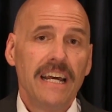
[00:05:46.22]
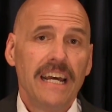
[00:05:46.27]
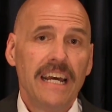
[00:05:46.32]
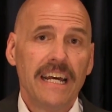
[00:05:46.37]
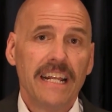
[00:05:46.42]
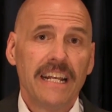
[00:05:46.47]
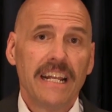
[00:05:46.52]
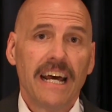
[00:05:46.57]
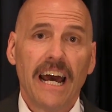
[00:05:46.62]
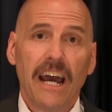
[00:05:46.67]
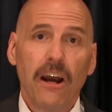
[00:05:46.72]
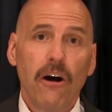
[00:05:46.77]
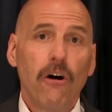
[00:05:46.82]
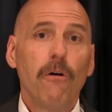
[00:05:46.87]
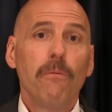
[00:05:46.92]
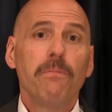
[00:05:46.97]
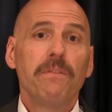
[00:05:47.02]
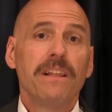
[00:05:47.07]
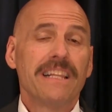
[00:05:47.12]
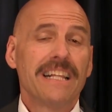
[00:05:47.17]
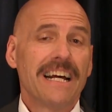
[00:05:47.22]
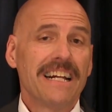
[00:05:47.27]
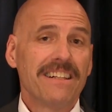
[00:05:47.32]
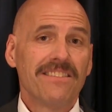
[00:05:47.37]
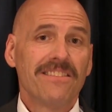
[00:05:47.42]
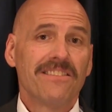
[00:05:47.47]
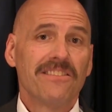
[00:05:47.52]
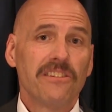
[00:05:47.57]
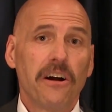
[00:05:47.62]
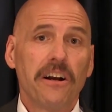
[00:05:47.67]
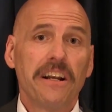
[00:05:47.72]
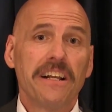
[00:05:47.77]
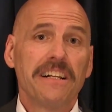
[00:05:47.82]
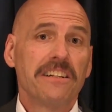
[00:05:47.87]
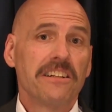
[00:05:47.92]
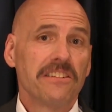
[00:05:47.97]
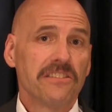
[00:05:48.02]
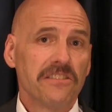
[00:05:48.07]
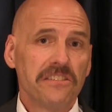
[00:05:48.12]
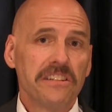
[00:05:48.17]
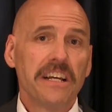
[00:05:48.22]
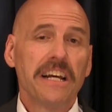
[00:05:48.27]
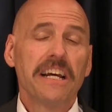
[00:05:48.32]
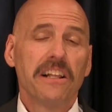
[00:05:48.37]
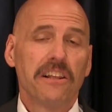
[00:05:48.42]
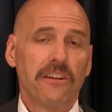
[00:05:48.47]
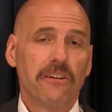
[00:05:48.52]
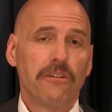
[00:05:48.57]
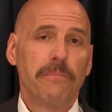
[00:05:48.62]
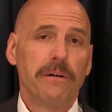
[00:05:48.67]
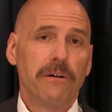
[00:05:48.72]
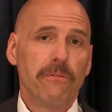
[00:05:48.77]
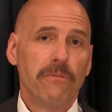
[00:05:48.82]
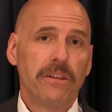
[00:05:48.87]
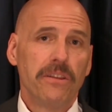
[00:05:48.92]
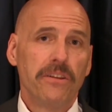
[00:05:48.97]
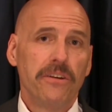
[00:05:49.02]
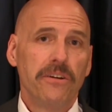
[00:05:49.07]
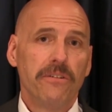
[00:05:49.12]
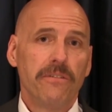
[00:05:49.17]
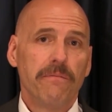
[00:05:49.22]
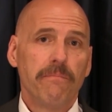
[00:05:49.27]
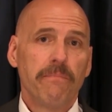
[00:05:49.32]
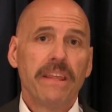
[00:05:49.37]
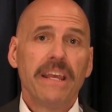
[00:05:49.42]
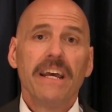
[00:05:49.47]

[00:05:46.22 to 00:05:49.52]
And I hope that that's starting to stick a little bit with you.